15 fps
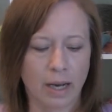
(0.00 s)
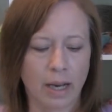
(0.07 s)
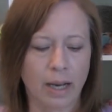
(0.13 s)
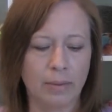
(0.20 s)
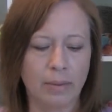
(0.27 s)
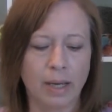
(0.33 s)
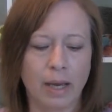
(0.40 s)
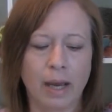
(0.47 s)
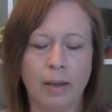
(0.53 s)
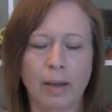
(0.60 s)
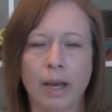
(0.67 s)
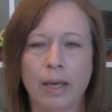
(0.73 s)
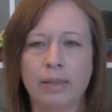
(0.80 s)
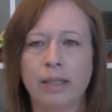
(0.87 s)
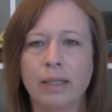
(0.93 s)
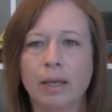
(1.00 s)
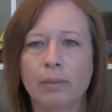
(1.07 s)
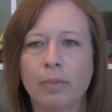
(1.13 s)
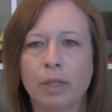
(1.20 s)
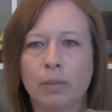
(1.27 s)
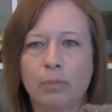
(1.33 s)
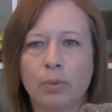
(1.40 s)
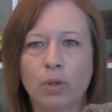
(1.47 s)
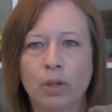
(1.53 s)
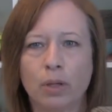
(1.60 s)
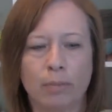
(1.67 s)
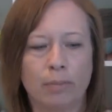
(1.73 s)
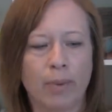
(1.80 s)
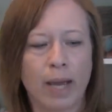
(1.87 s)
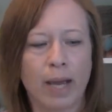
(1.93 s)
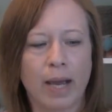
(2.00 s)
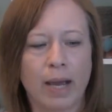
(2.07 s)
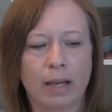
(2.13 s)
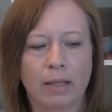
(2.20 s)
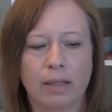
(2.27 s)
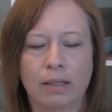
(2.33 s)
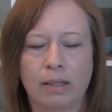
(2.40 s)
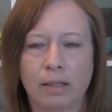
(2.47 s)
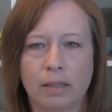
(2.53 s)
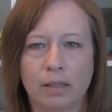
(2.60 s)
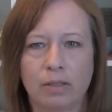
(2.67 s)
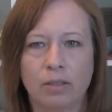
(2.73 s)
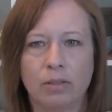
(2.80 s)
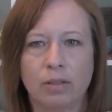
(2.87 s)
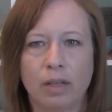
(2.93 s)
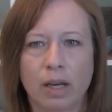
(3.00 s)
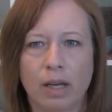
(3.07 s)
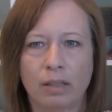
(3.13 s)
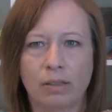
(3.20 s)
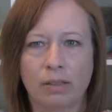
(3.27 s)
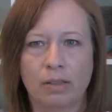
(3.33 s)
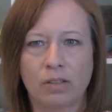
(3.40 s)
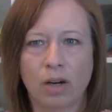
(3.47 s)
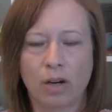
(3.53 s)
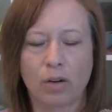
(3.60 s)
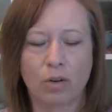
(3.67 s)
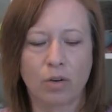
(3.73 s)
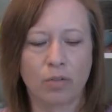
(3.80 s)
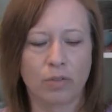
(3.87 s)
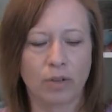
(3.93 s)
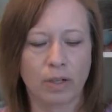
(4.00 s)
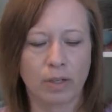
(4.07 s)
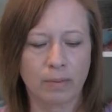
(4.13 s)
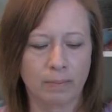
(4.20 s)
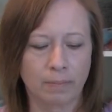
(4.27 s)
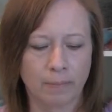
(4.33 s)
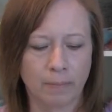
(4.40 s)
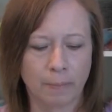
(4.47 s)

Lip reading: I think I'm going to pull it back to that and start over.